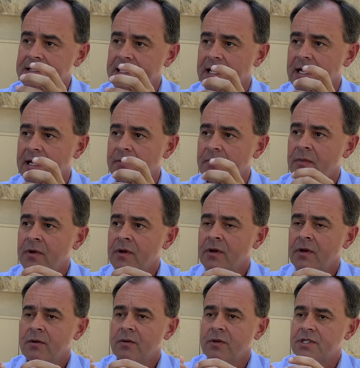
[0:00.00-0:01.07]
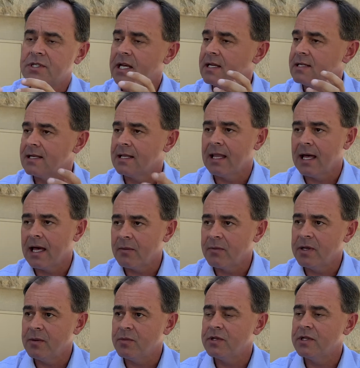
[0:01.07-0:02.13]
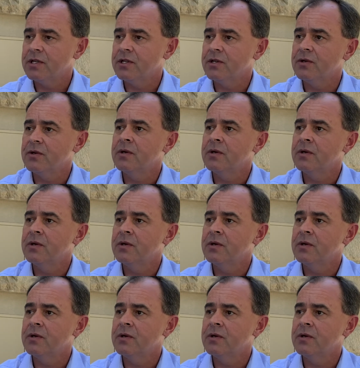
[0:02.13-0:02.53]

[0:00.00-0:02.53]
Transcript: time, which takes a lot of people to do.